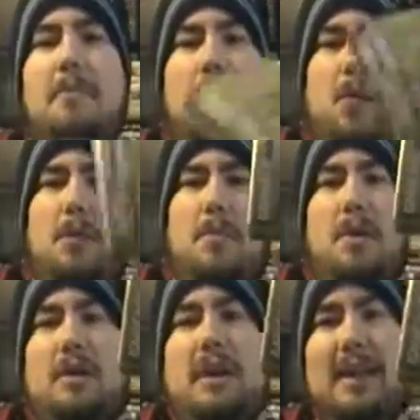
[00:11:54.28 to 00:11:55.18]

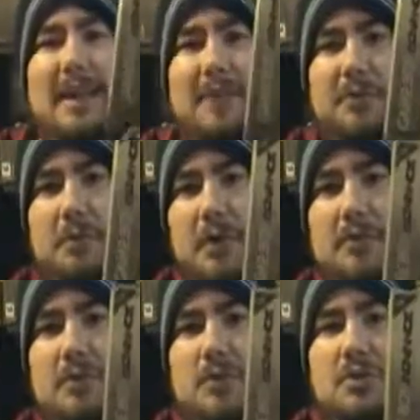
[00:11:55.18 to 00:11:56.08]
Pokemon Leaf
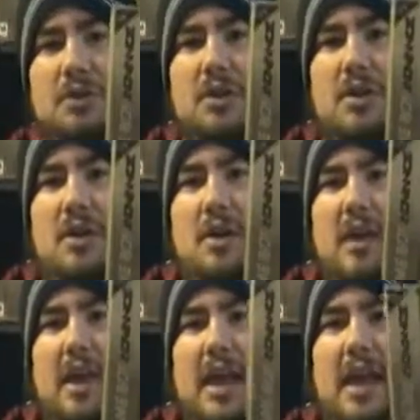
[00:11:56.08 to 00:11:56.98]
Green version,
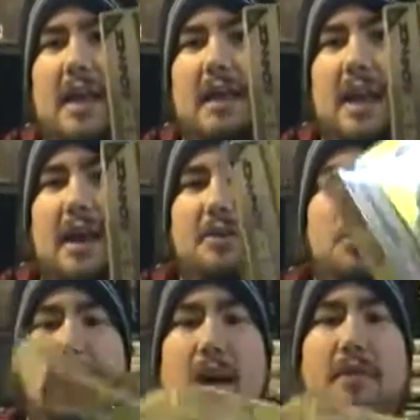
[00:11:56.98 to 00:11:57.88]
and I
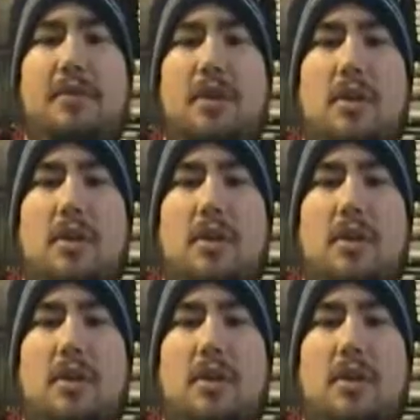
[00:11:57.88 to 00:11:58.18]
do have